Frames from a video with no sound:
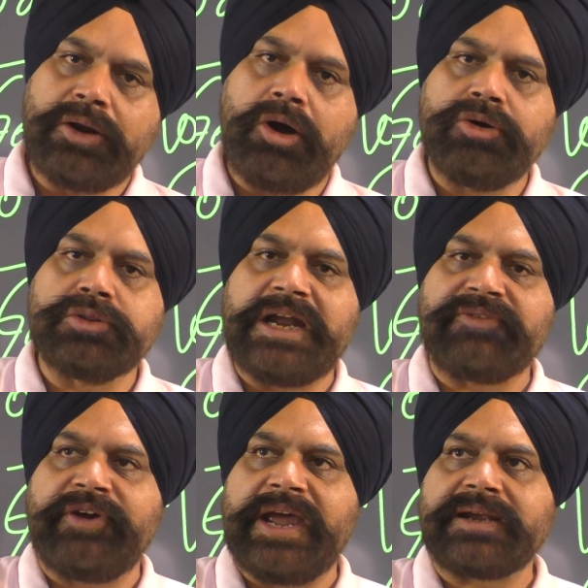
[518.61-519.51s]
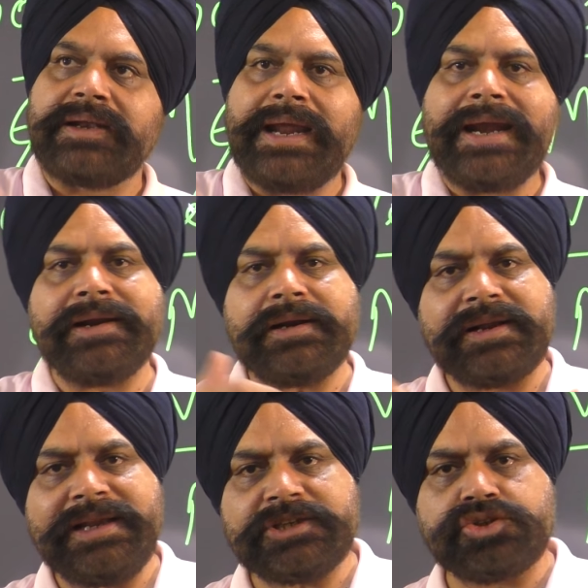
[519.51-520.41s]
law on that fact, and
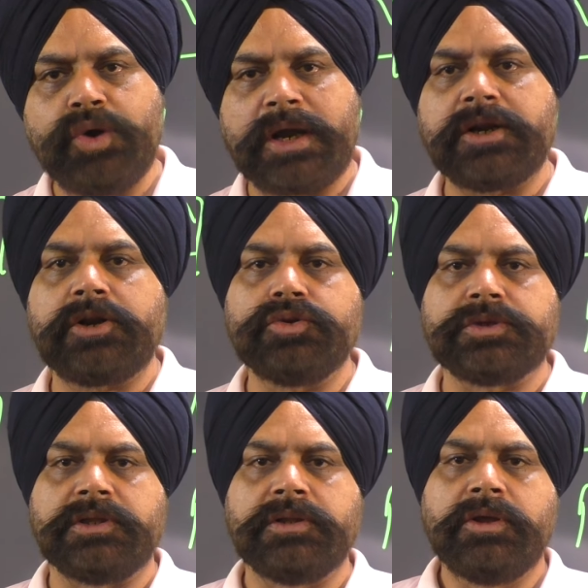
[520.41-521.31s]
reach to a conclusion.